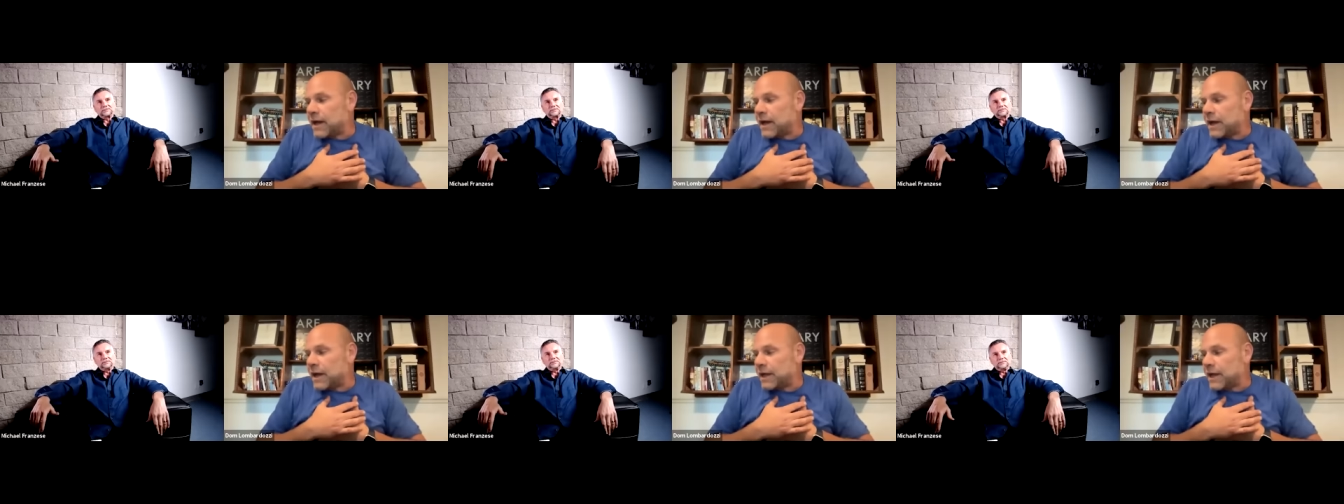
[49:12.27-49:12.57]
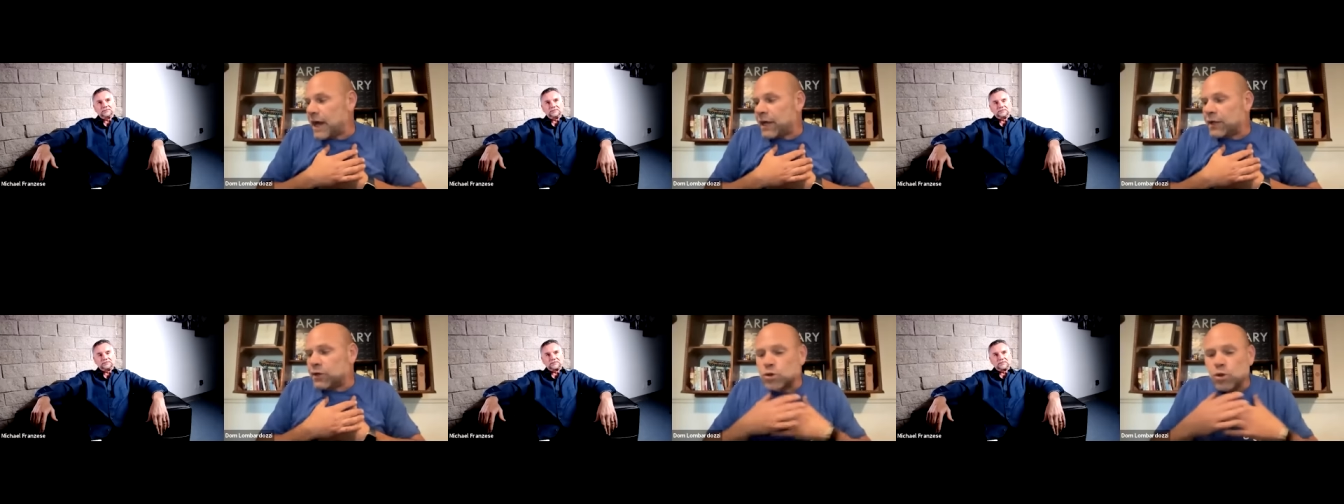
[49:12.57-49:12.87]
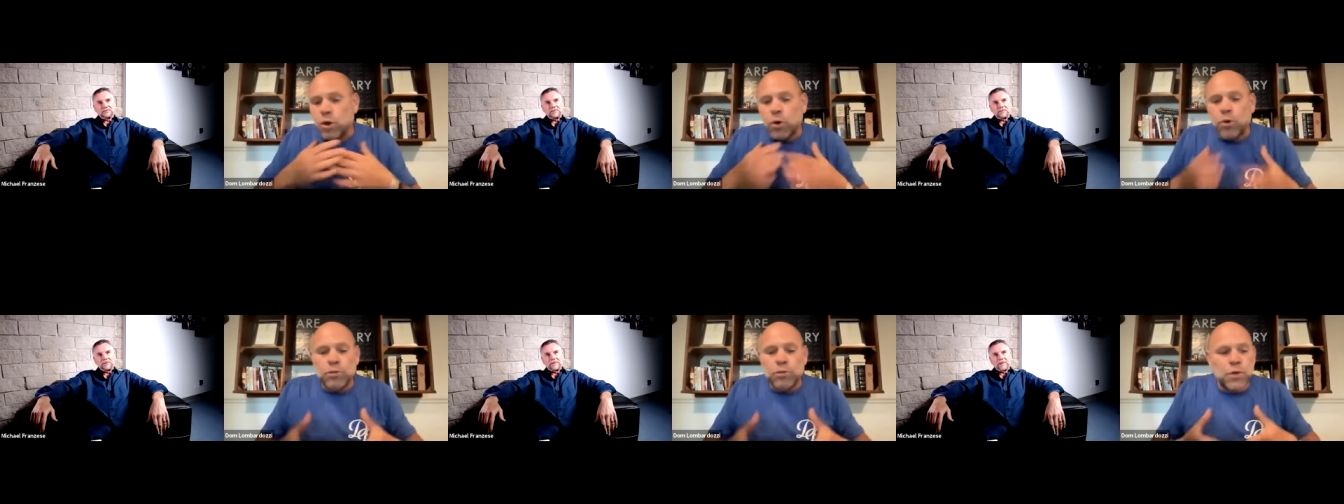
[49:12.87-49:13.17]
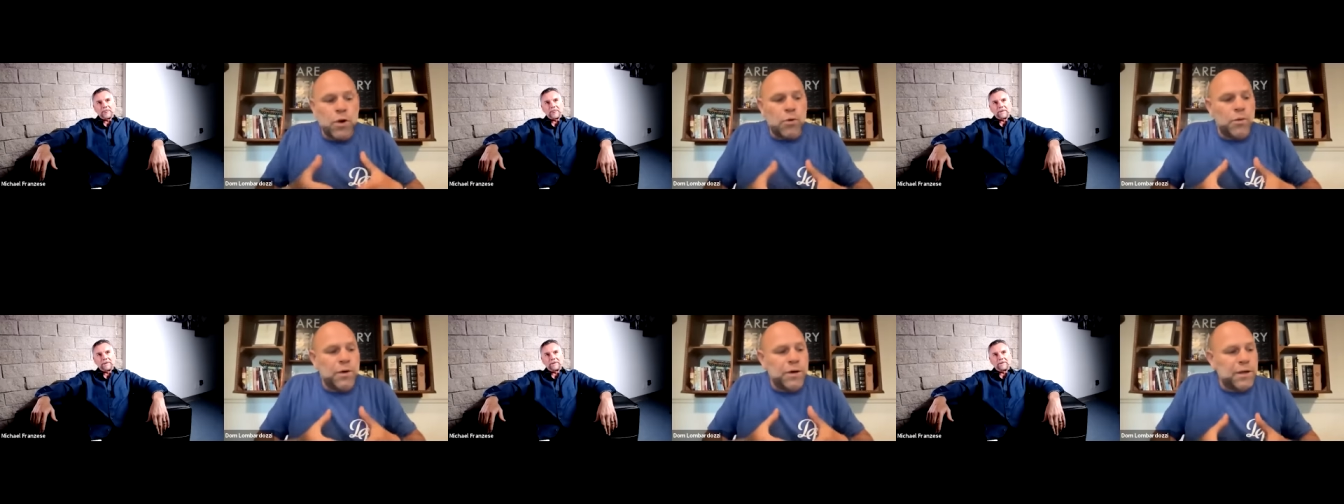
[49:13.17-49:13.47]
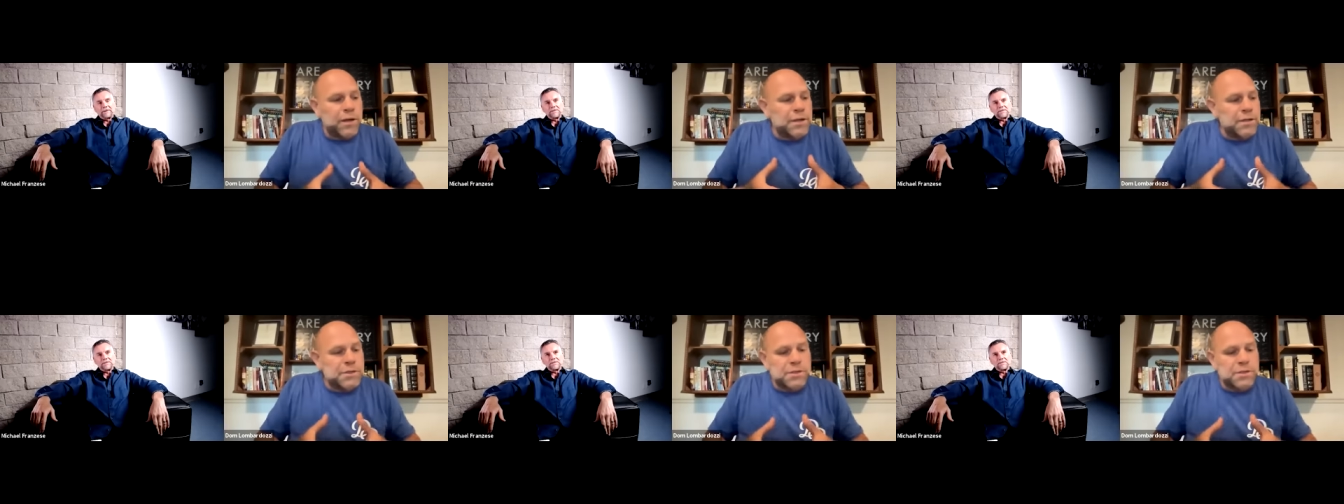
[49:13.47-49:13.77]
I, I, I
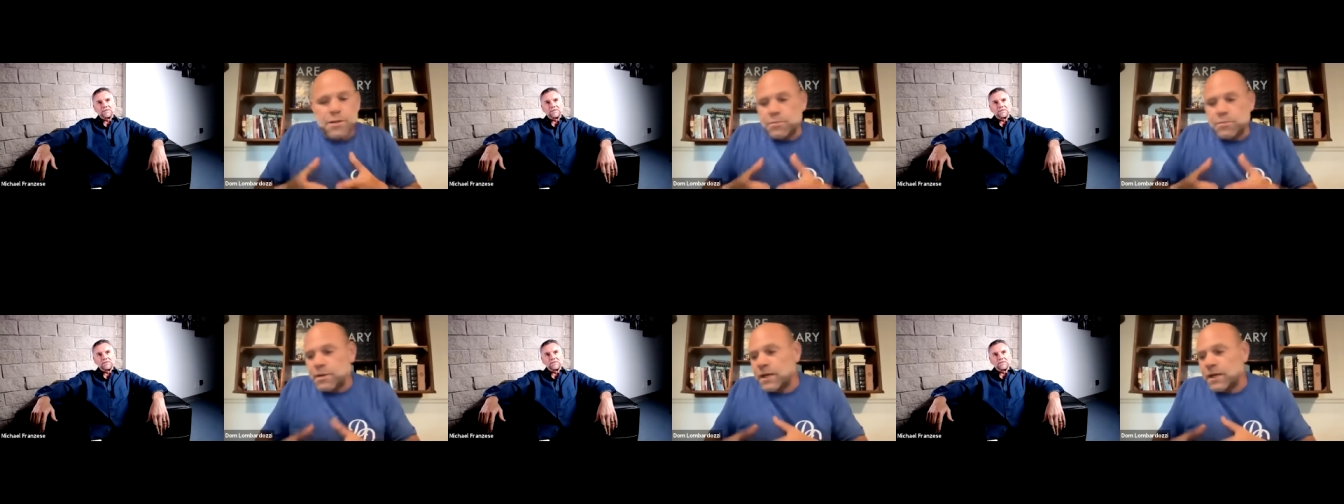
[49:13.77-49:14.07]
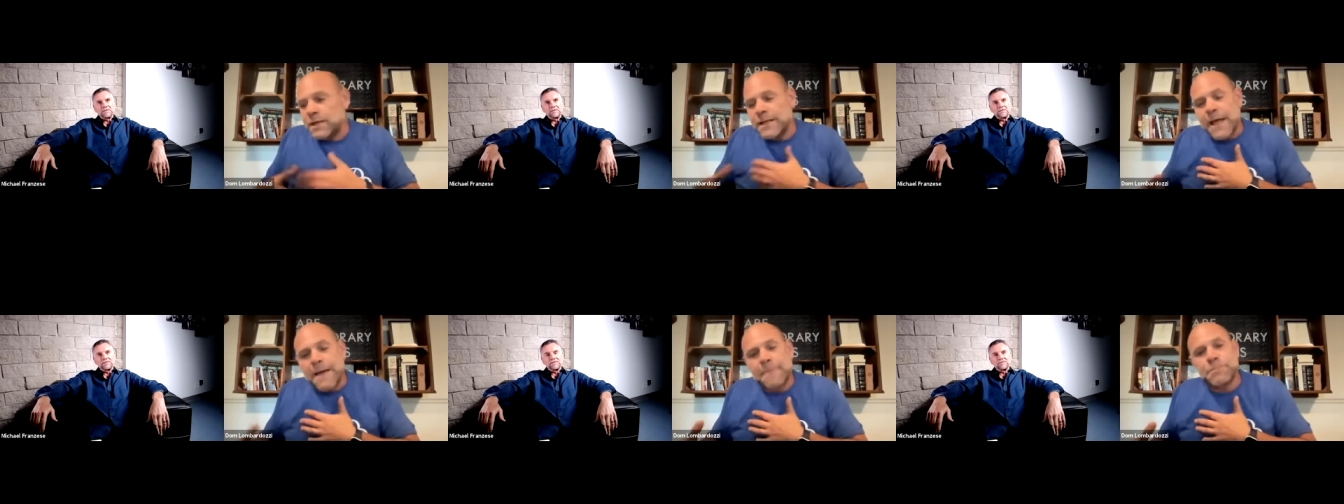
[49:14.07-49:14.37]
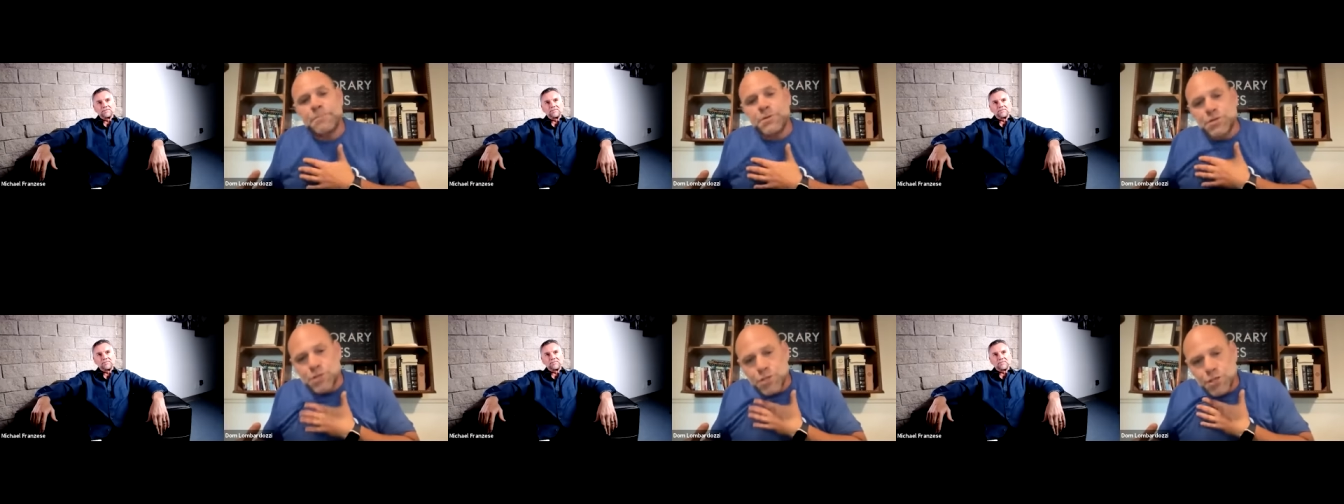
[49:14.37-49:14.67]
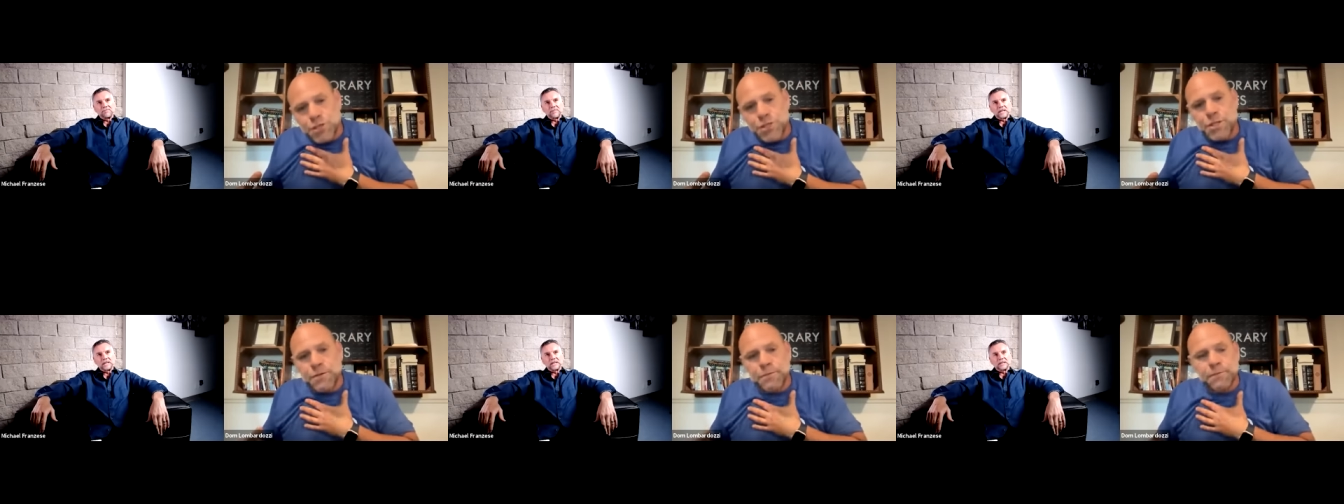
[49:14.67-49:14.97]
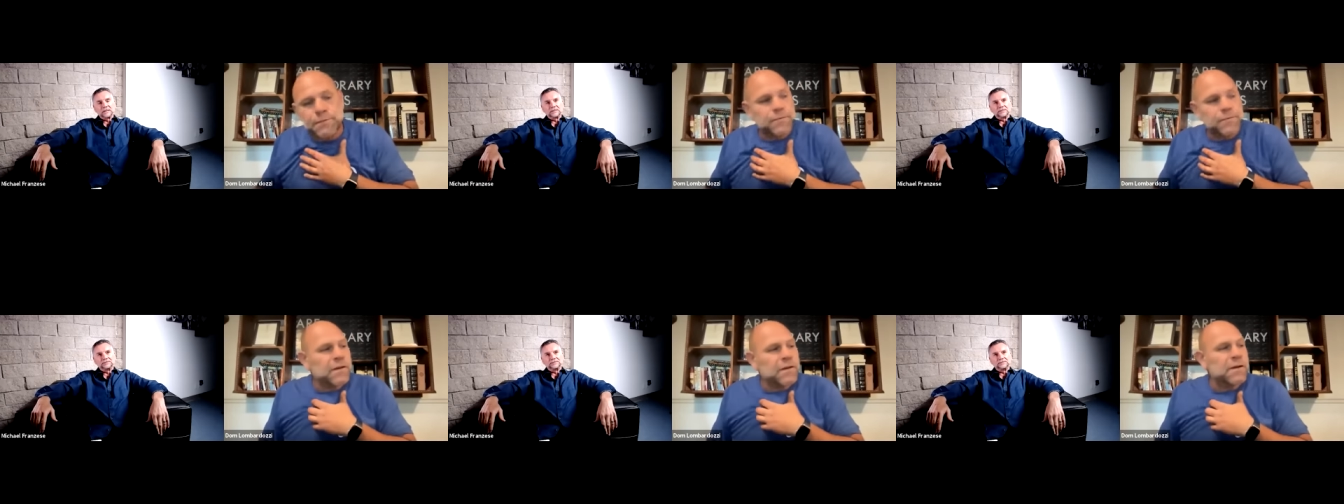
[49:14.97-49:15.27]
don't know what it is to be in that
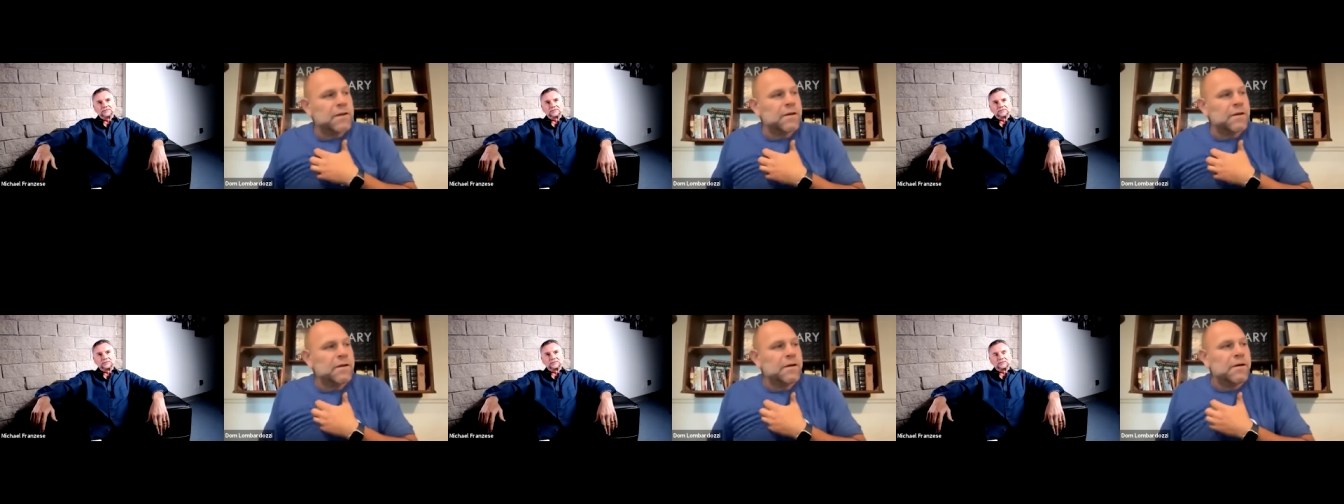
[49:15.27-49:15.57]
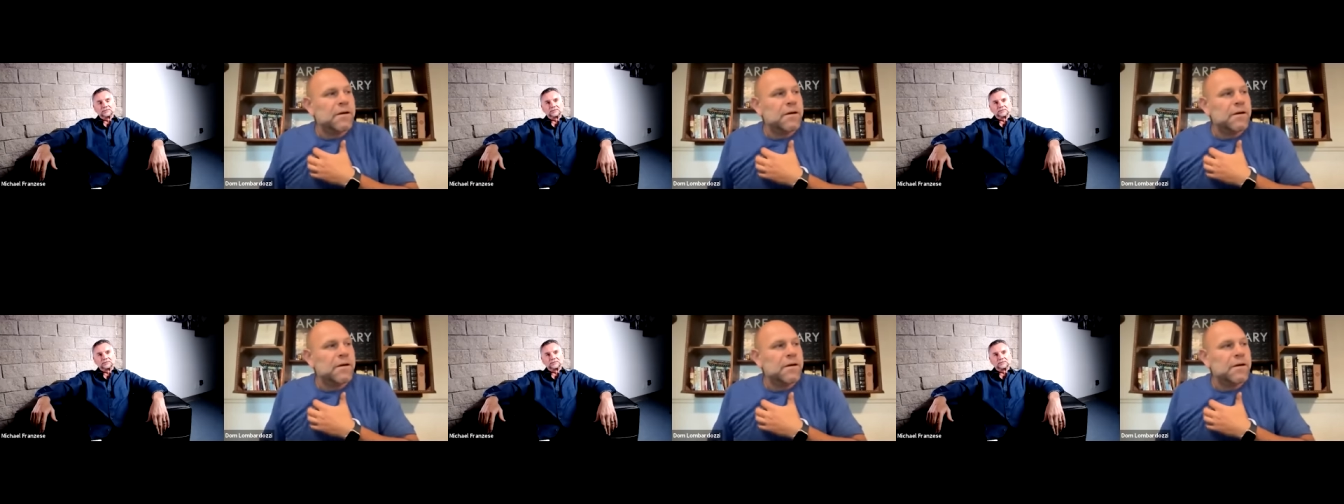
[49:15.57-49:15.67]
position.